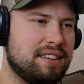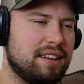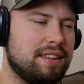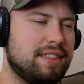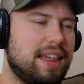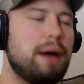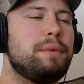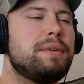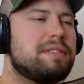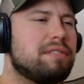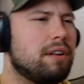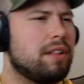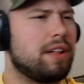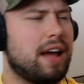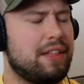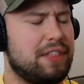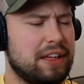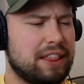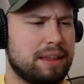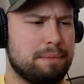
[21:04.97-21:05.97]
That was really, I
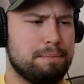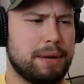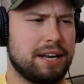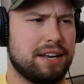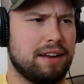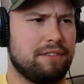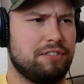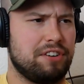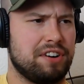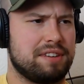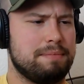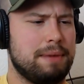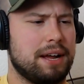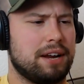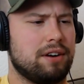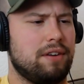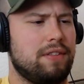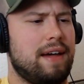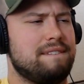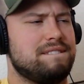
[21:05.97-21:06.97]
think, the big difference
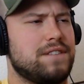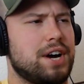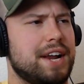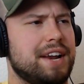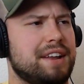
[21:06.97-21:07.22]
maker in that fight.